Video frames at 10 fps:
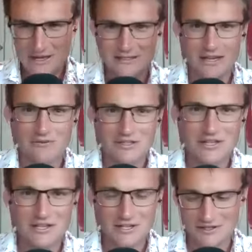
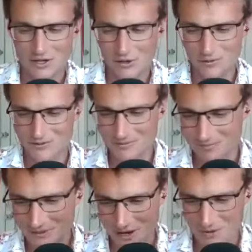17 years old,
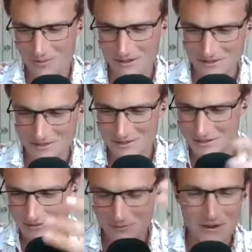you know, this
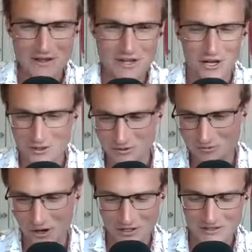fit young
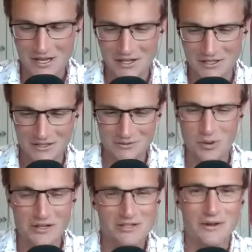runner cyclist
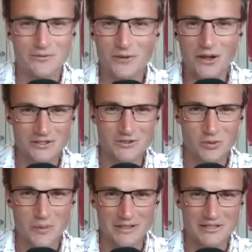went to my first
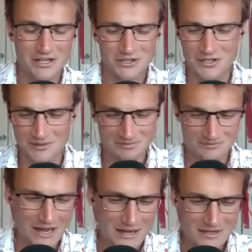swimming session in
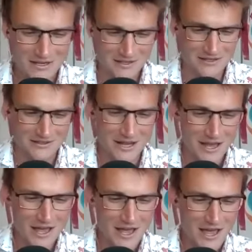10 years.
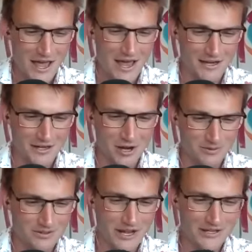And I
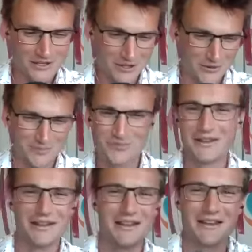was like, you know,
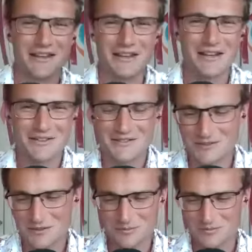it, it,
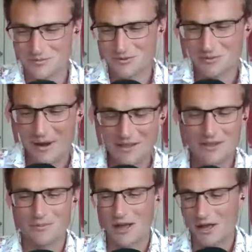to make
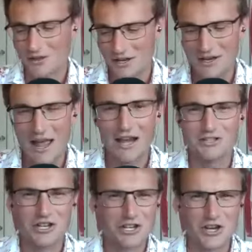the, uh, the
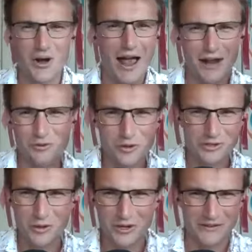analogy, you know, I had all the
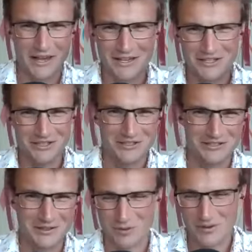
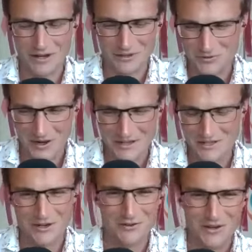qualifications. I probably had a great,
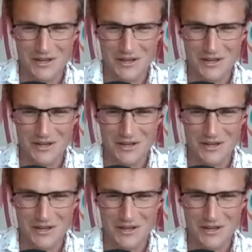you know,